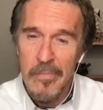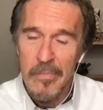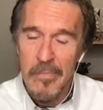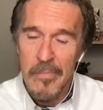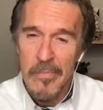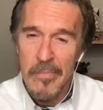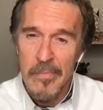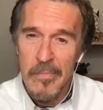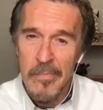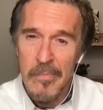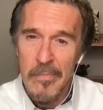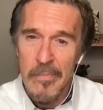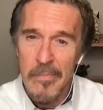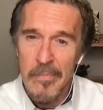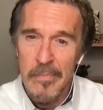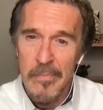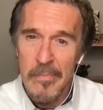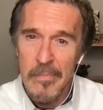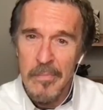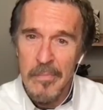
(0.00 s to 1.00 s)

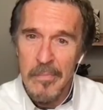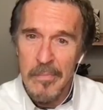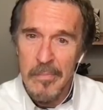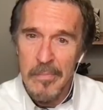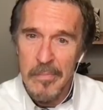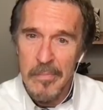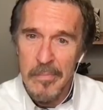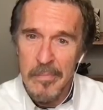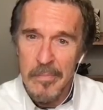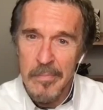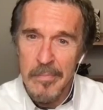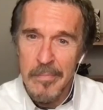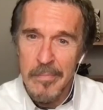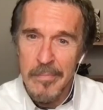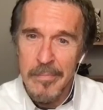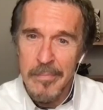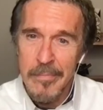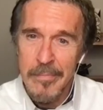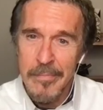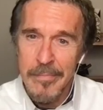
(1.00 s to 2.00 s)

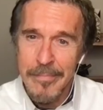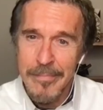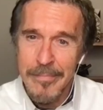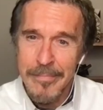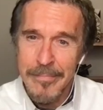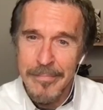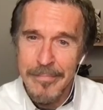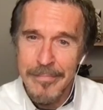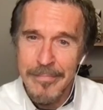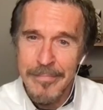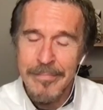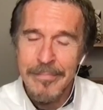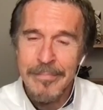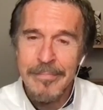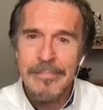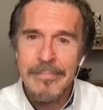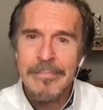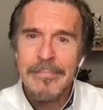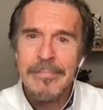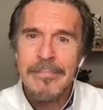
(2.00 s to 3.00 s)

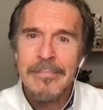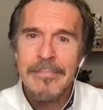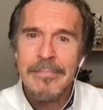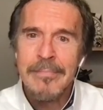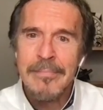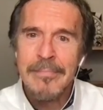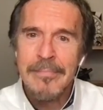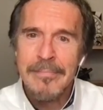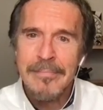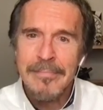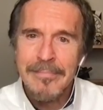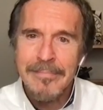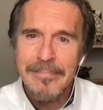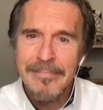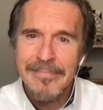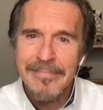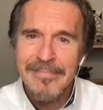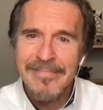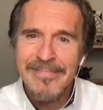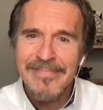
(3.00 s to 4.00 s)

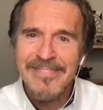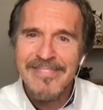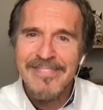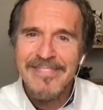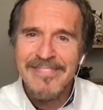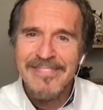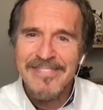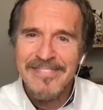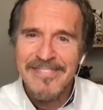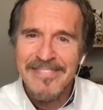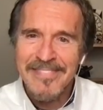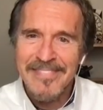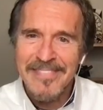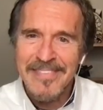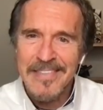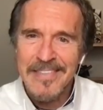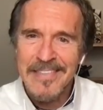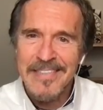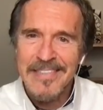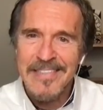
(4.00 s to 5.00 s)

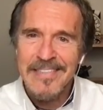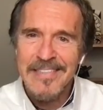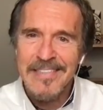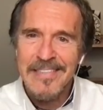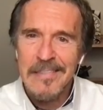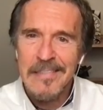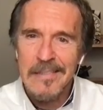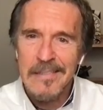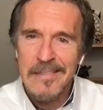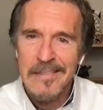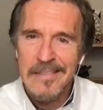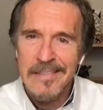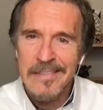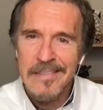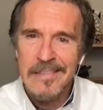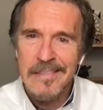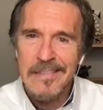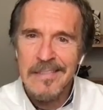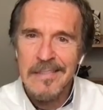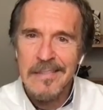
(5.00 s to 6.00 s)

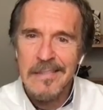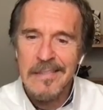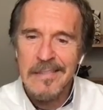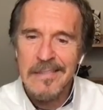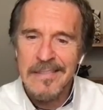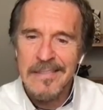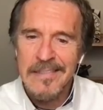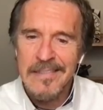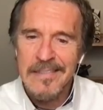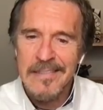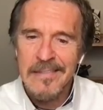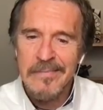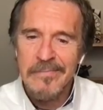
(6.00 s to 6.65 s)
[no speech]